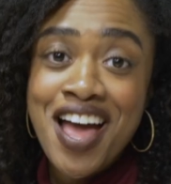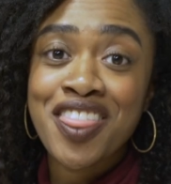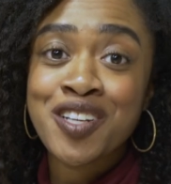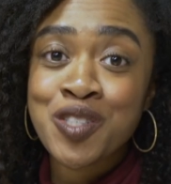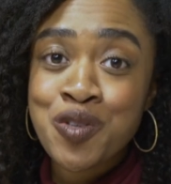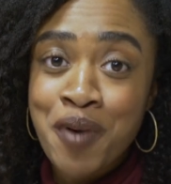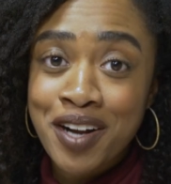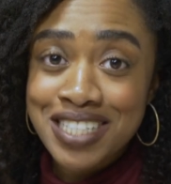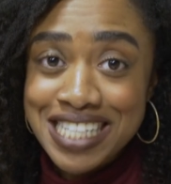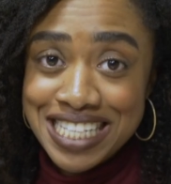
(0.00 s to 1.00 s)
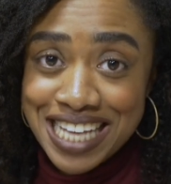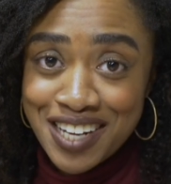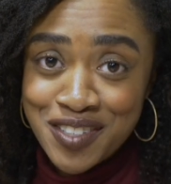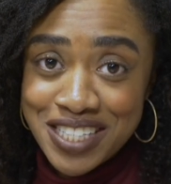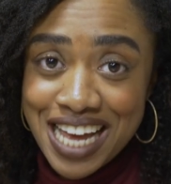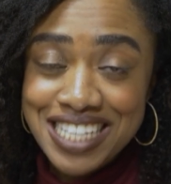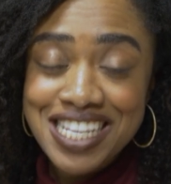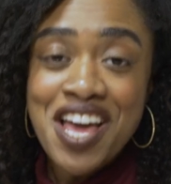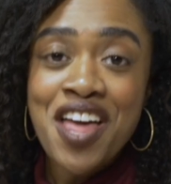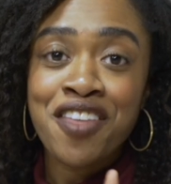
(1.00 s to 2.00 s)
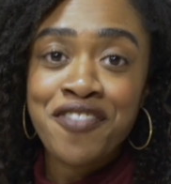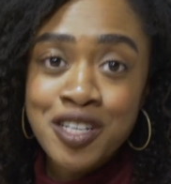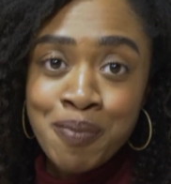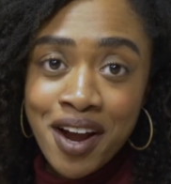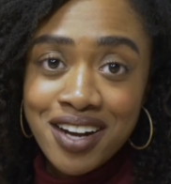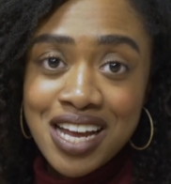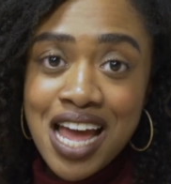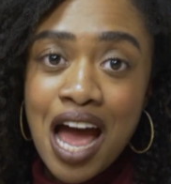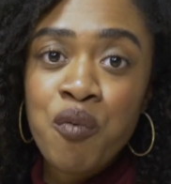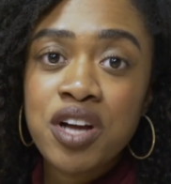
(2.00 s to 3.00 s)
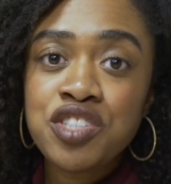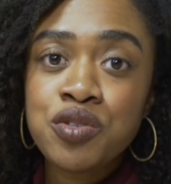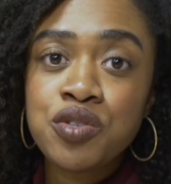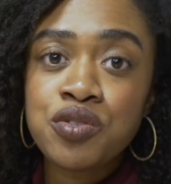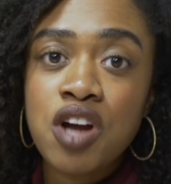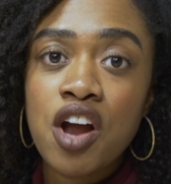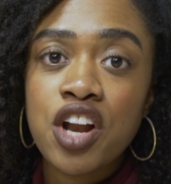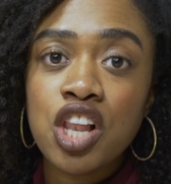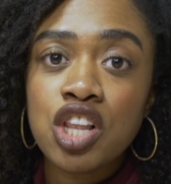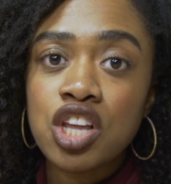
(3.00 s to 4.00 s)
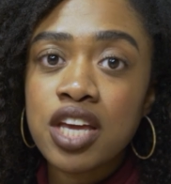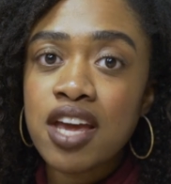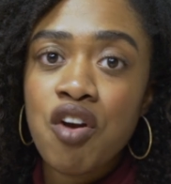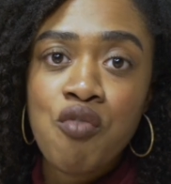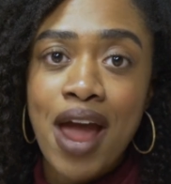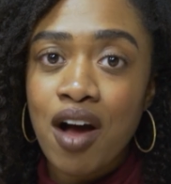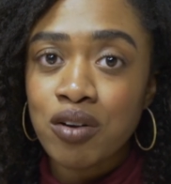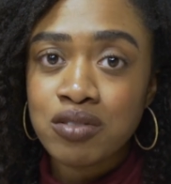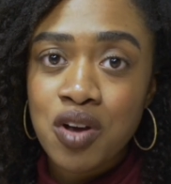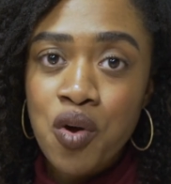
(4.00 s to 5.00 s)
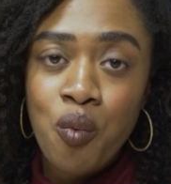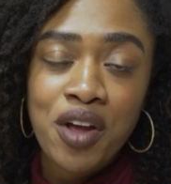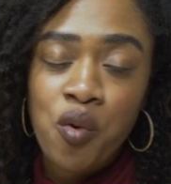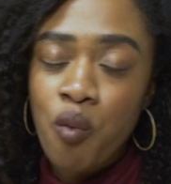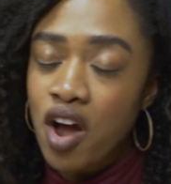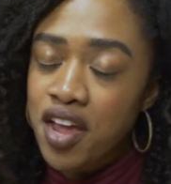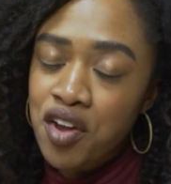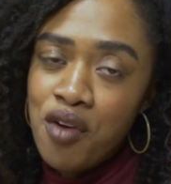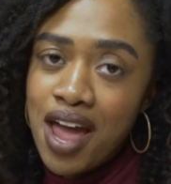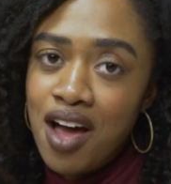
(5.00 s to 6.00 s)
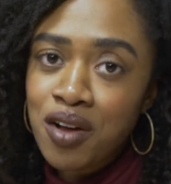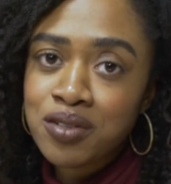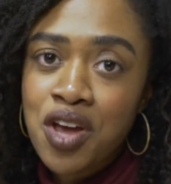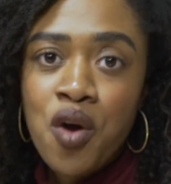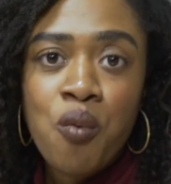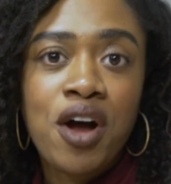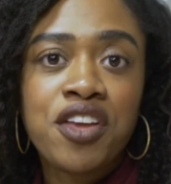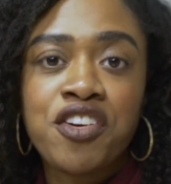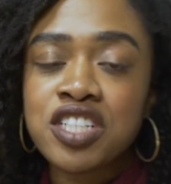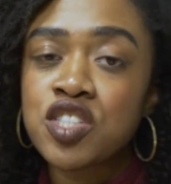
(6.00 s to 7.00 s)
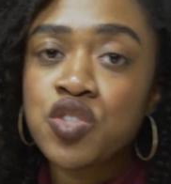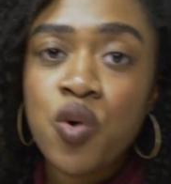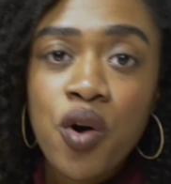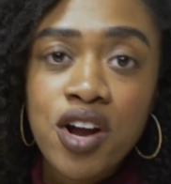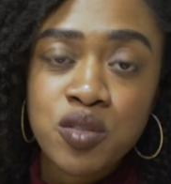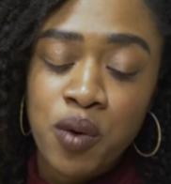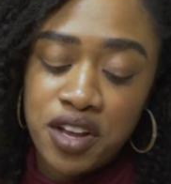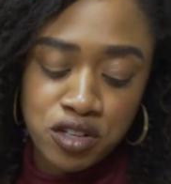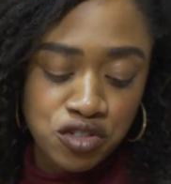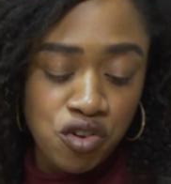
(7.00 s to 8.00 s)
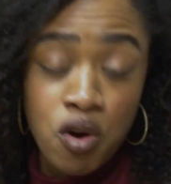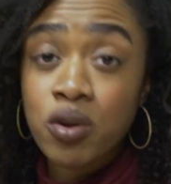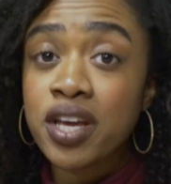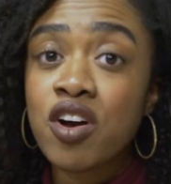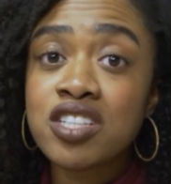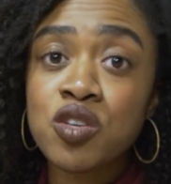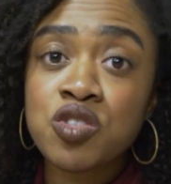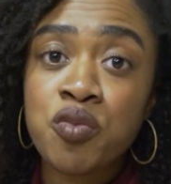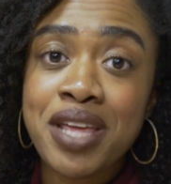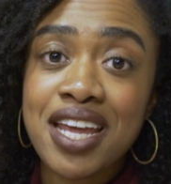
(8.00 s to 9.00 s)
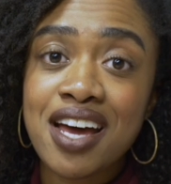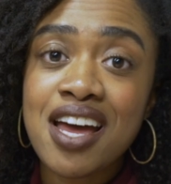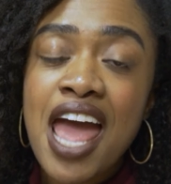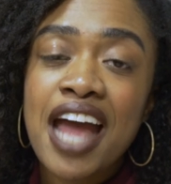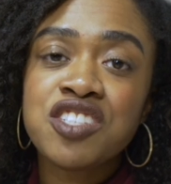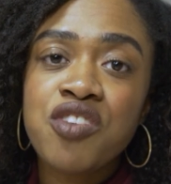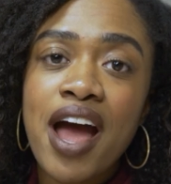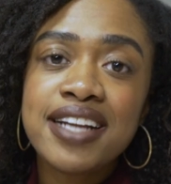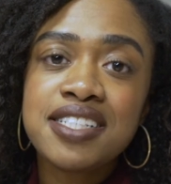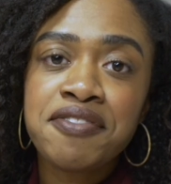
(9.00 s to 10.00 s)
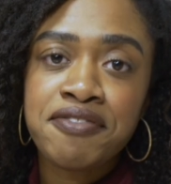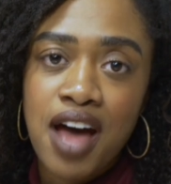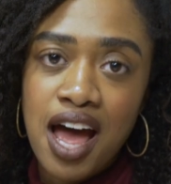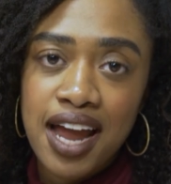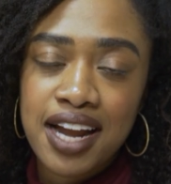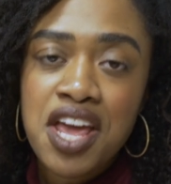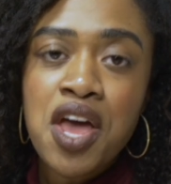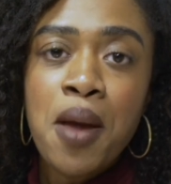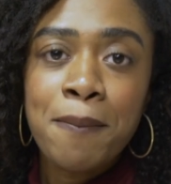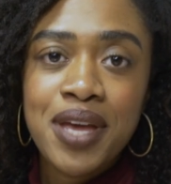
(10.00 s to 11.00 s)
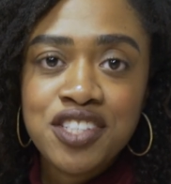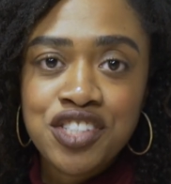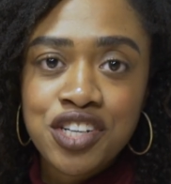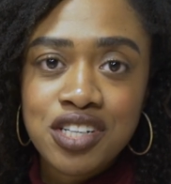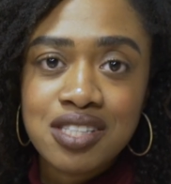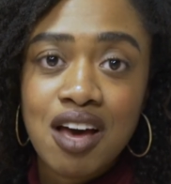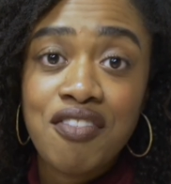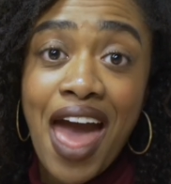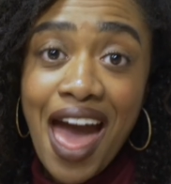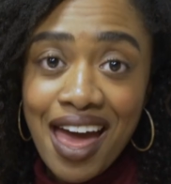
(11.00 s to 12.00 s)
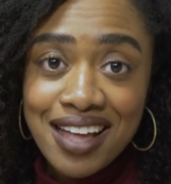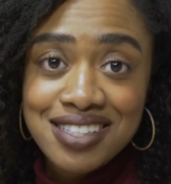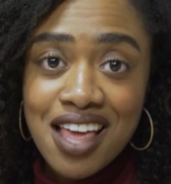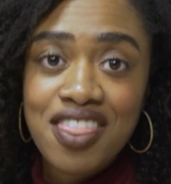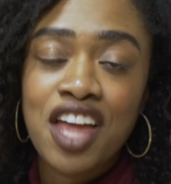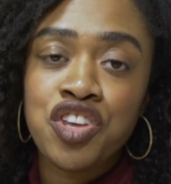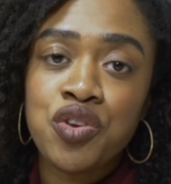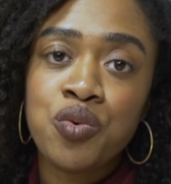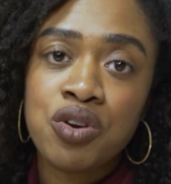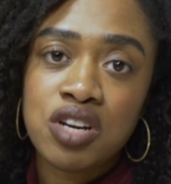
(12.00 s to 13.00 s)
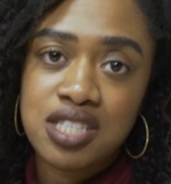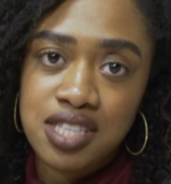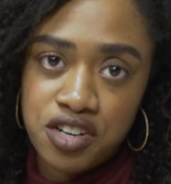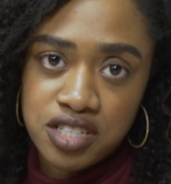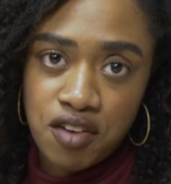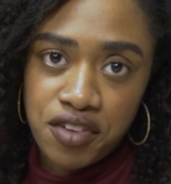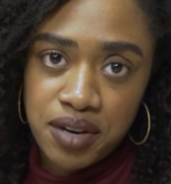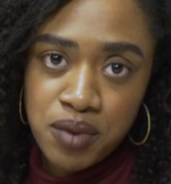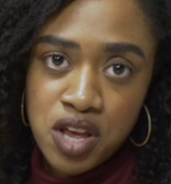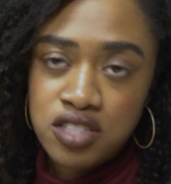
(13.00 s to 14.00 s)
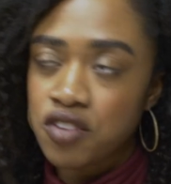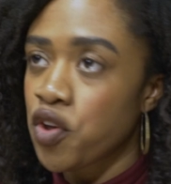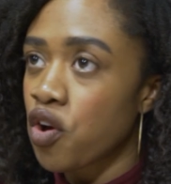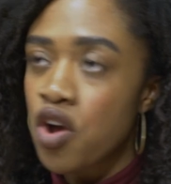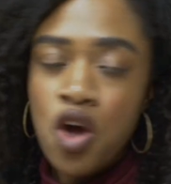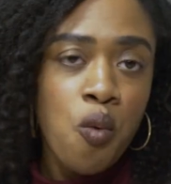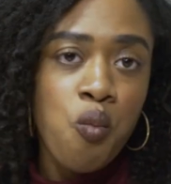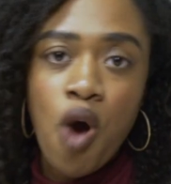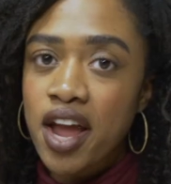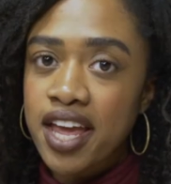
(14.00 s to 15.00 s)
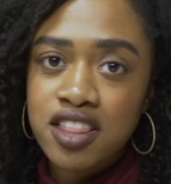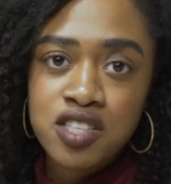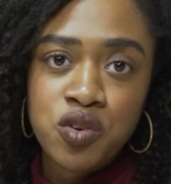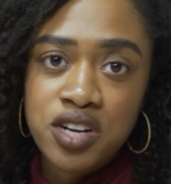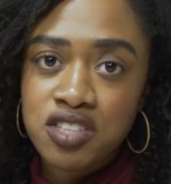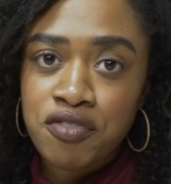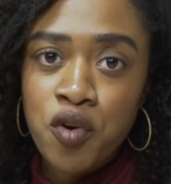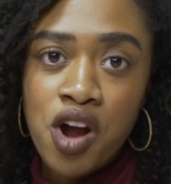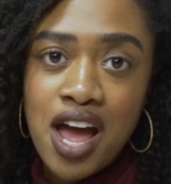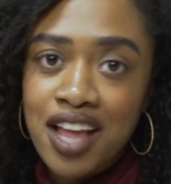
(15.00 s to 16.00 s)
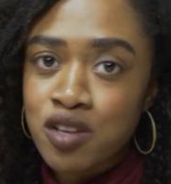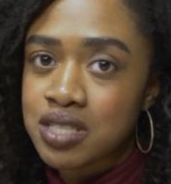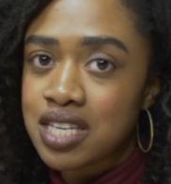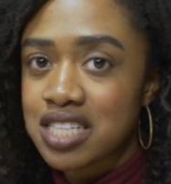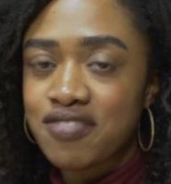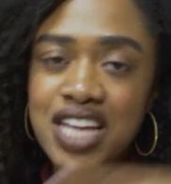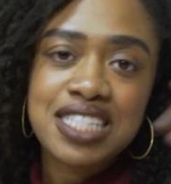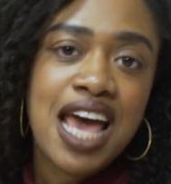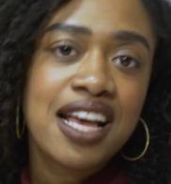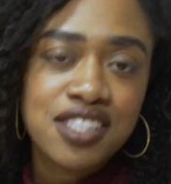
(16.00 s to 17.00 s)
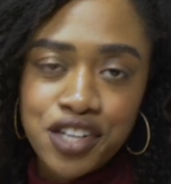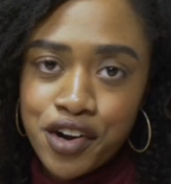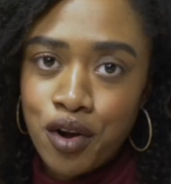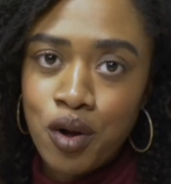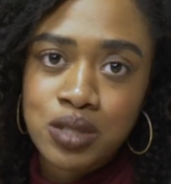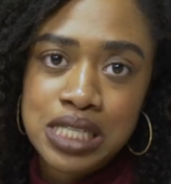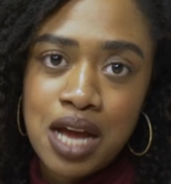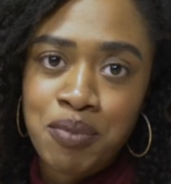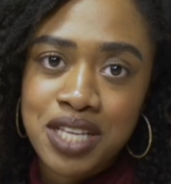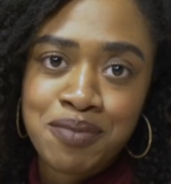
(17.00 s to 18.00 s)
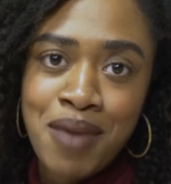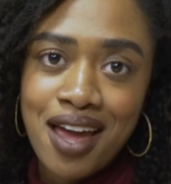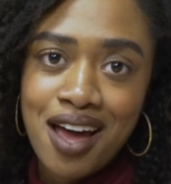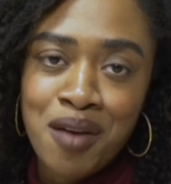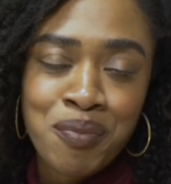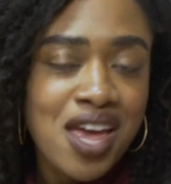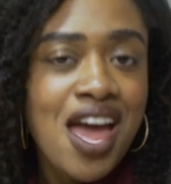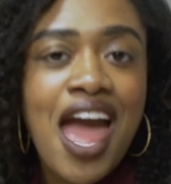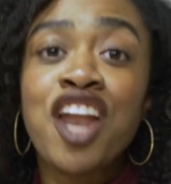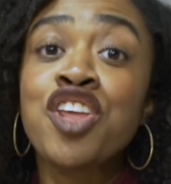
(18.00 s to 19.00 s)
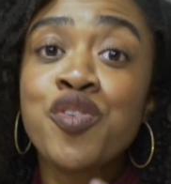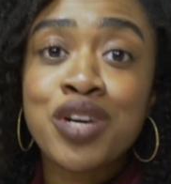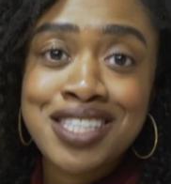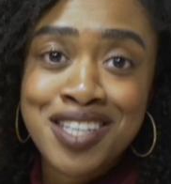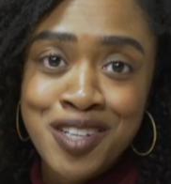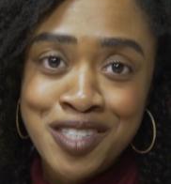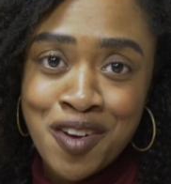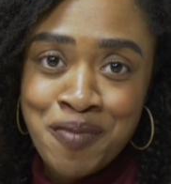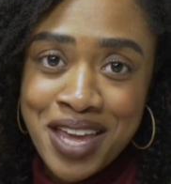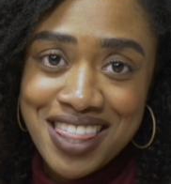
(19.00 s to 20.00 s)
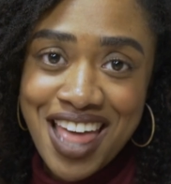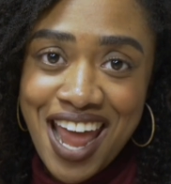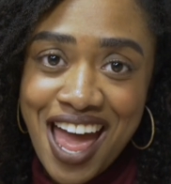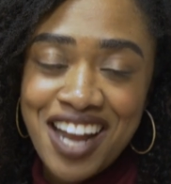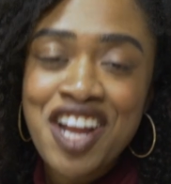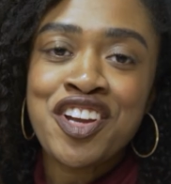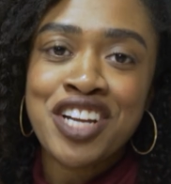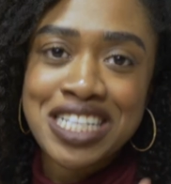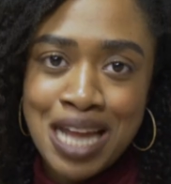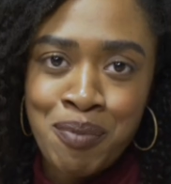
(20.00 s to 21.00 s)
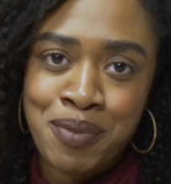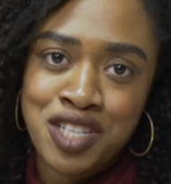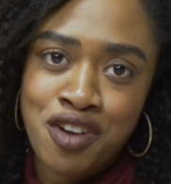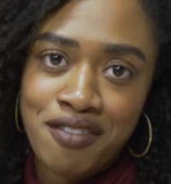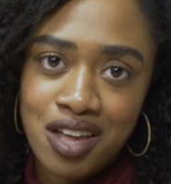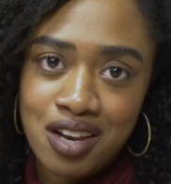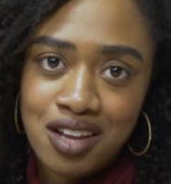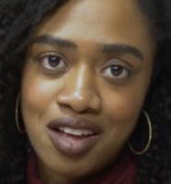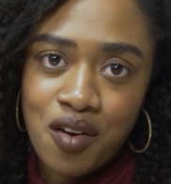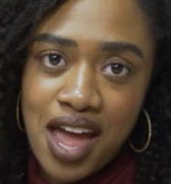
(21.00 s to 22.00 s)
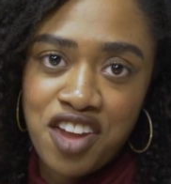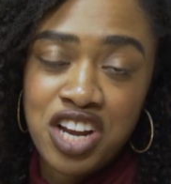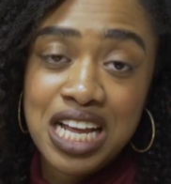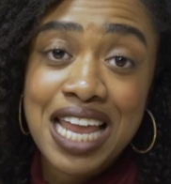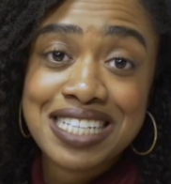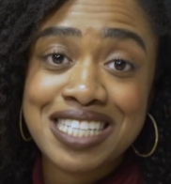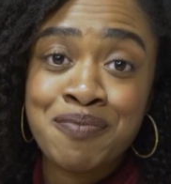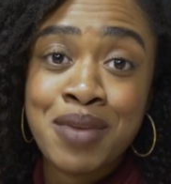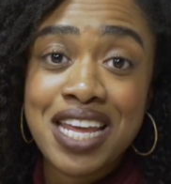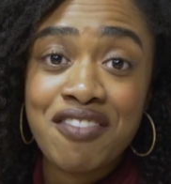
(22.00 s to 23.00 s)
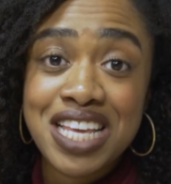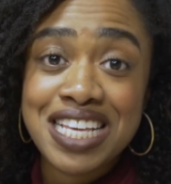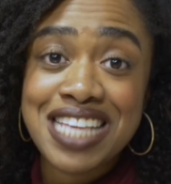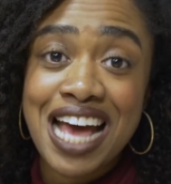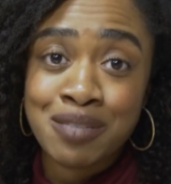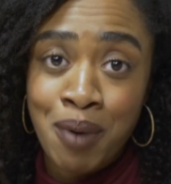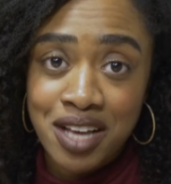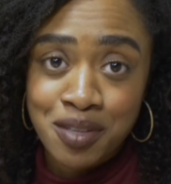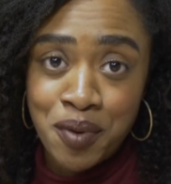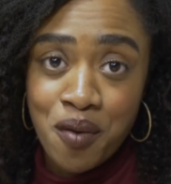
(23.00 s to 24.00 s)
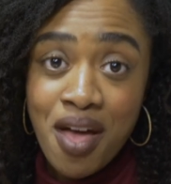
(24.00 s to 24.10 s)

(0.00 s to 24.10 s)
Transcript: There's two parts to this exercise. The first part, I want you to start looking around while you're walking around, while you're in stores, while you're scrolling on social media, and try to find pictures of ads that you could see yourself in. So if you're walking in the store in Sephora and you see this fantastic girl holding up this makeup and you could see yourself being in that ad, you're gonna snap a picture of it, okay? You're gonna collect as many of these as possible.